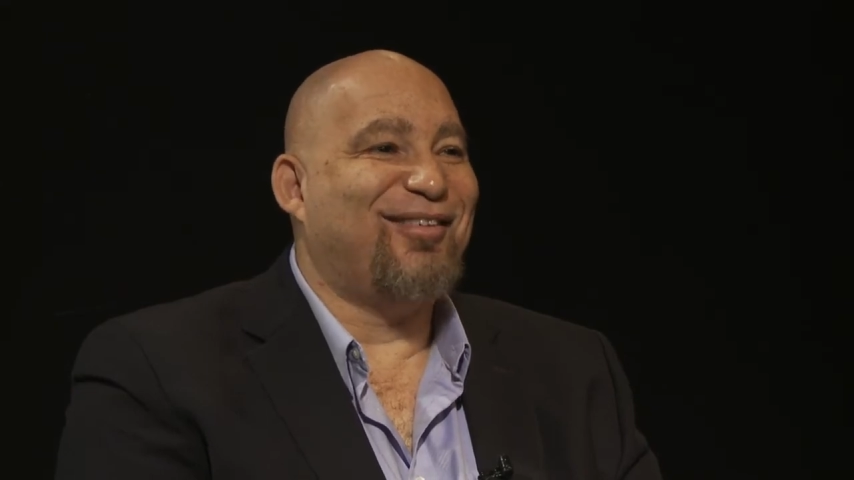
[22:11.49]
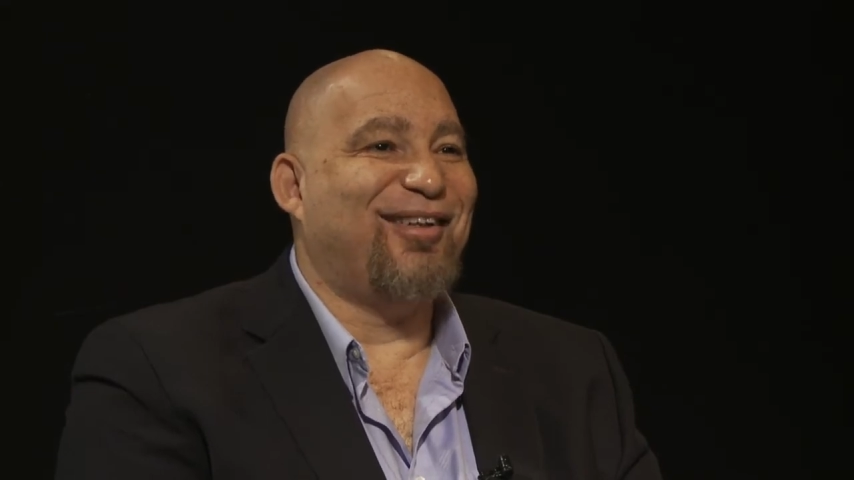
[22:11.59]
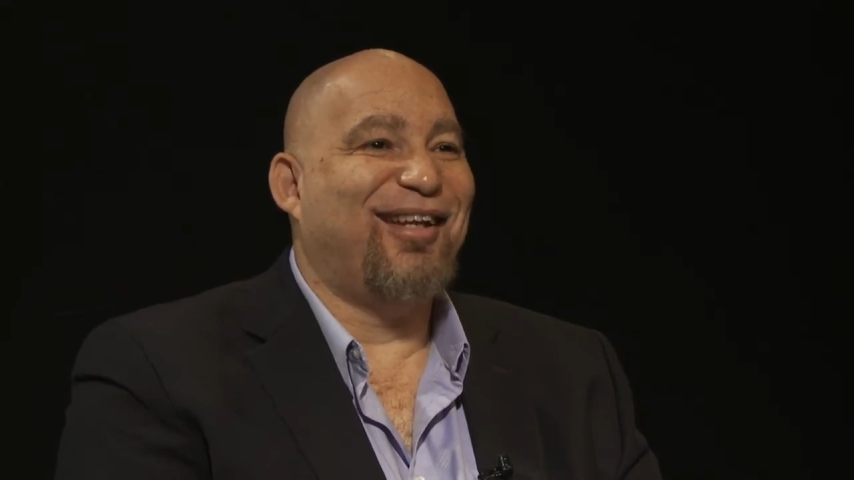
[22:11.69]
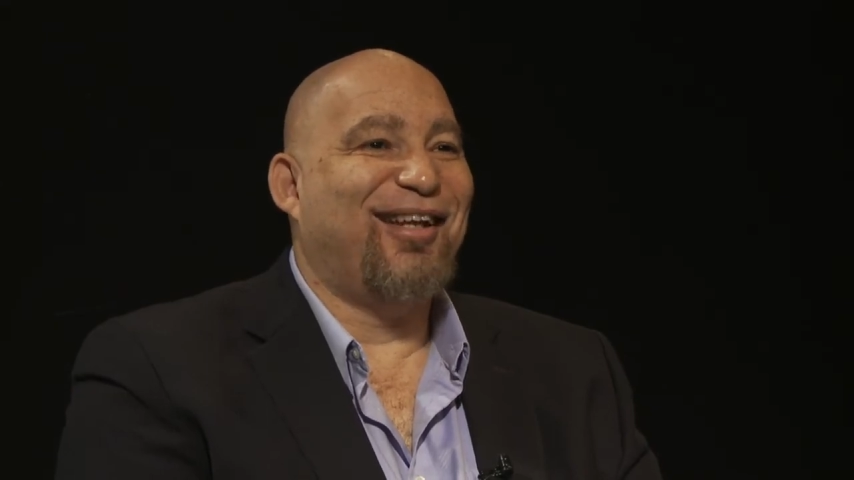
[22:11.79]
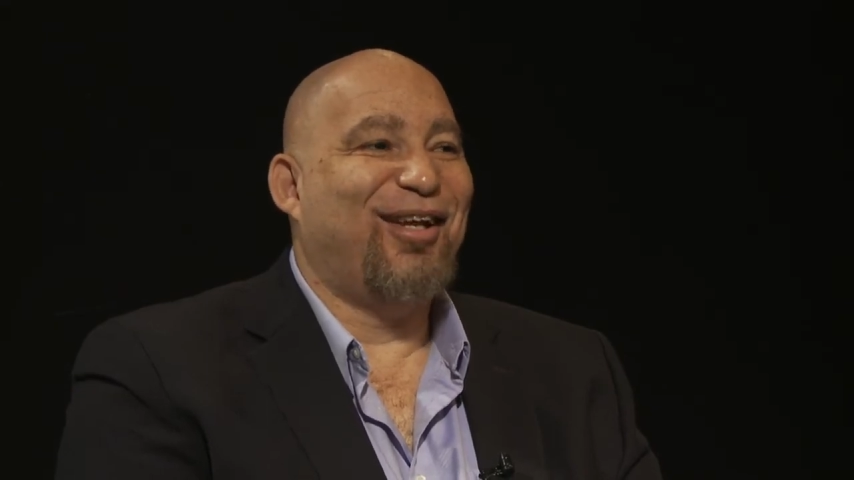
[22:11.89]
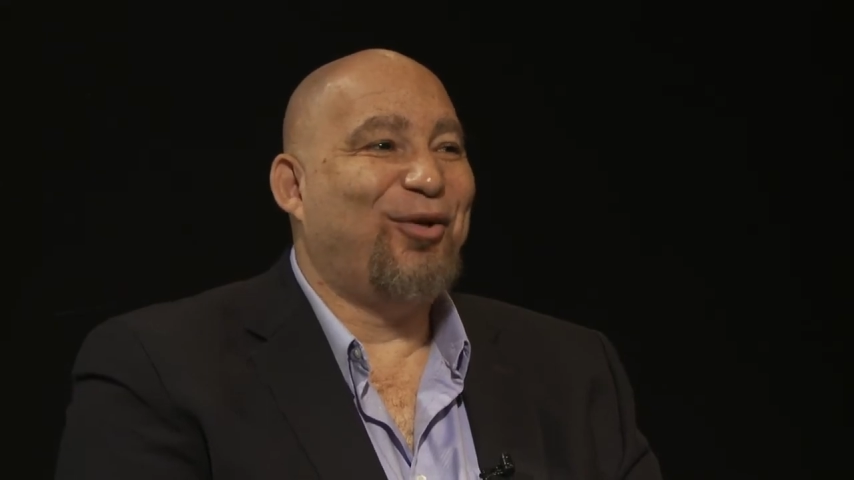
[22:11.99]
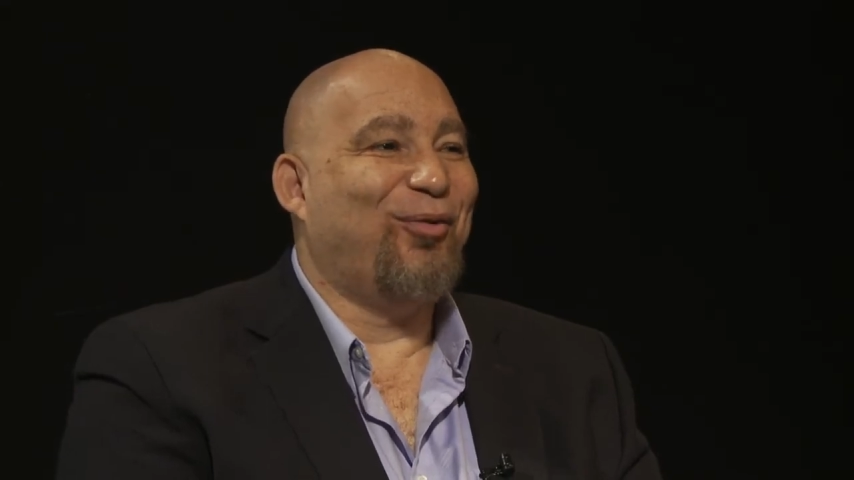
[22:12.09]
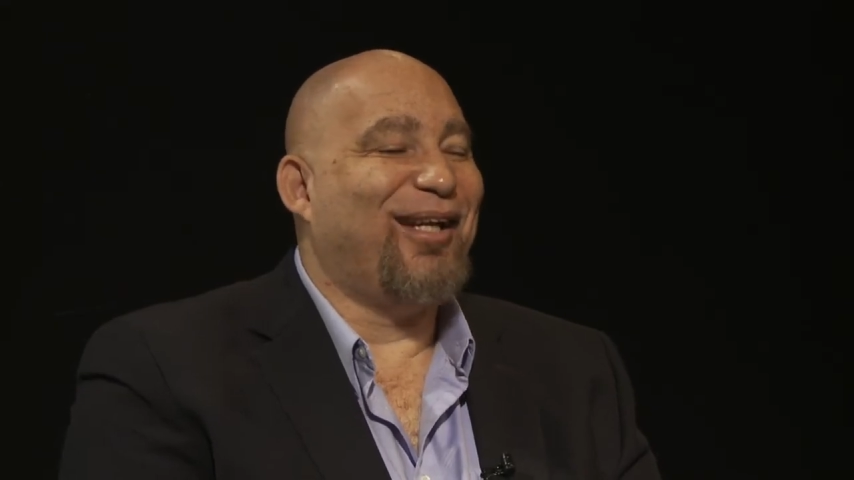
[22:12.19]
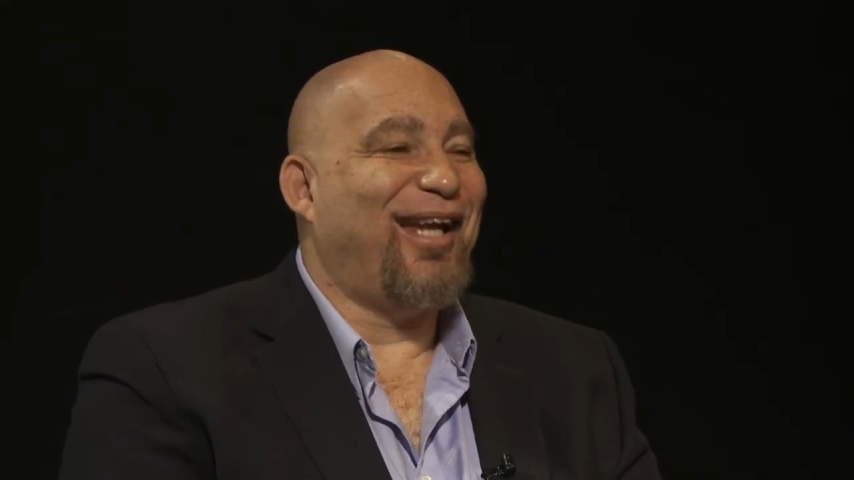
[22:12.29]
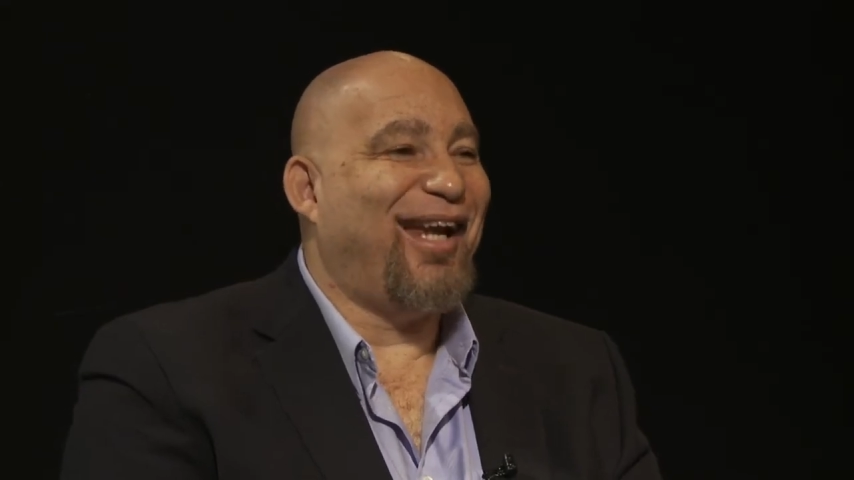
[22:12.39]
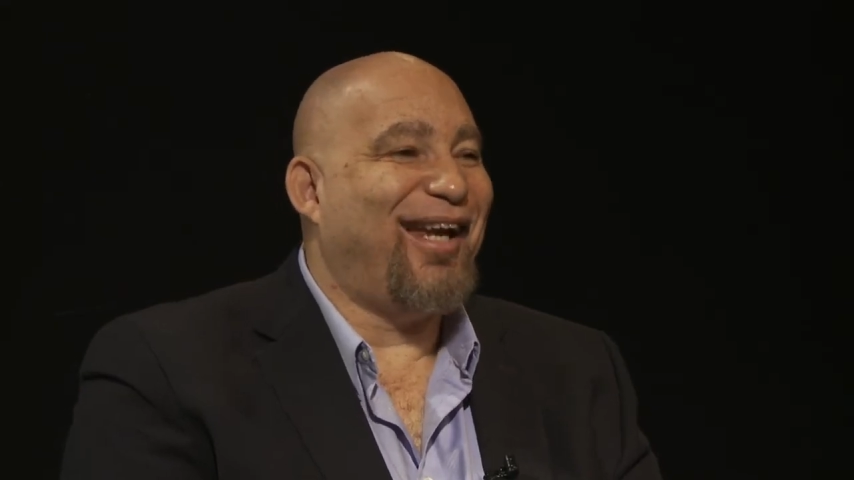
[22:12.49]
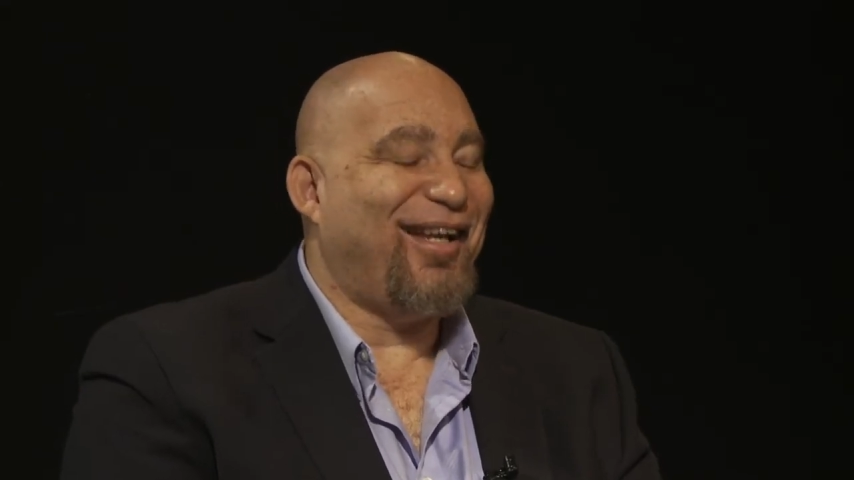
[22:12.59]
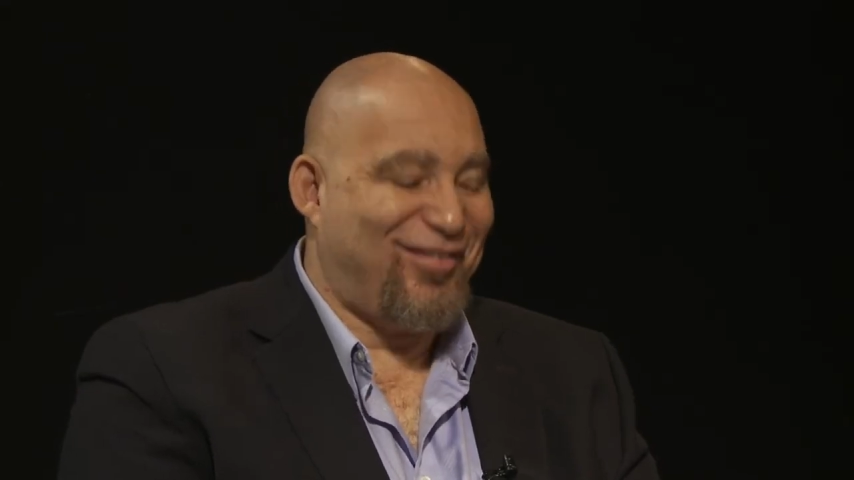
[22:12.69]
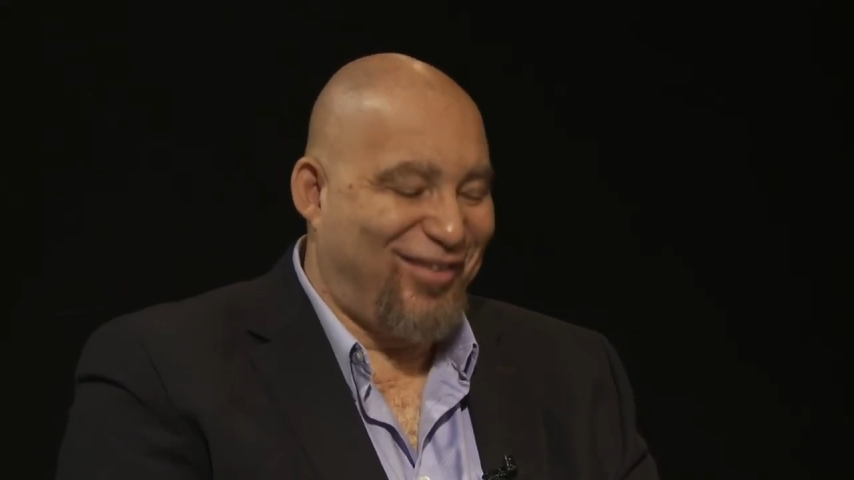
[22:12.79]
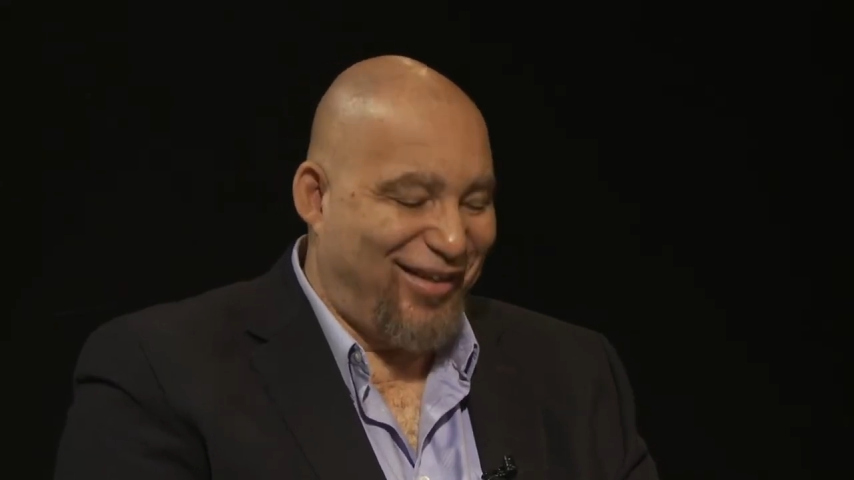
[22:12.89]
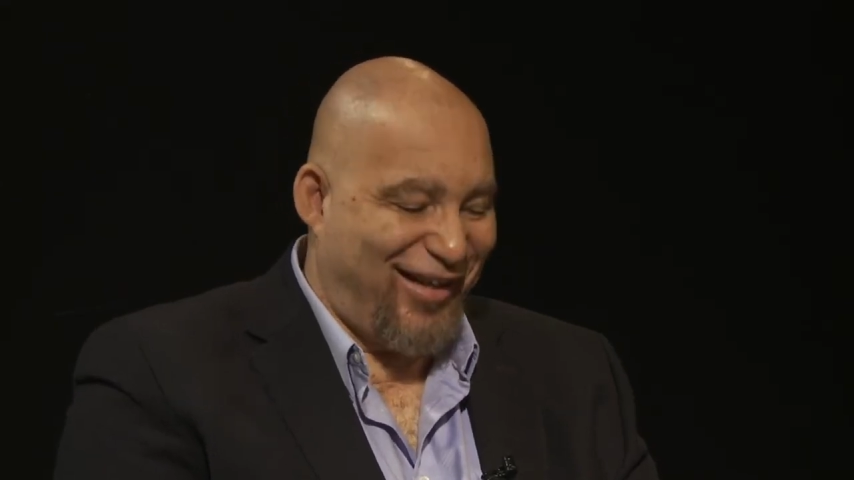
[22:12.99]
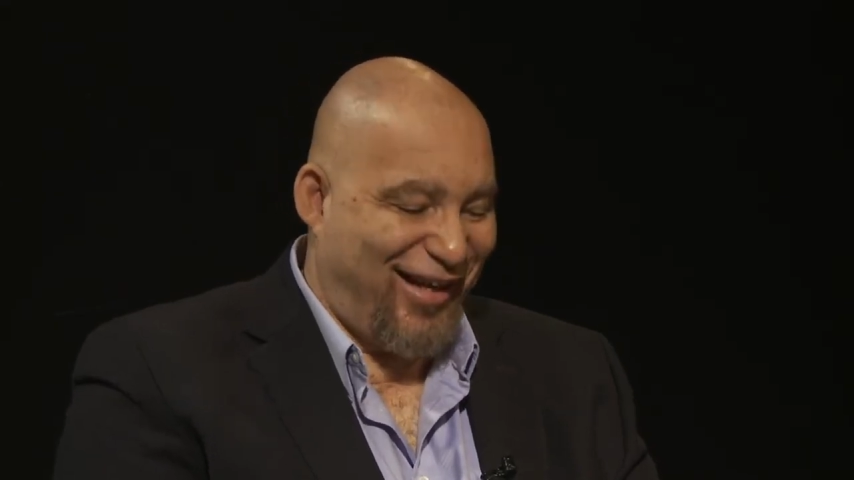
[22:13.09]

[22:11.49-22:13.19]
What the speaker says: and grenades and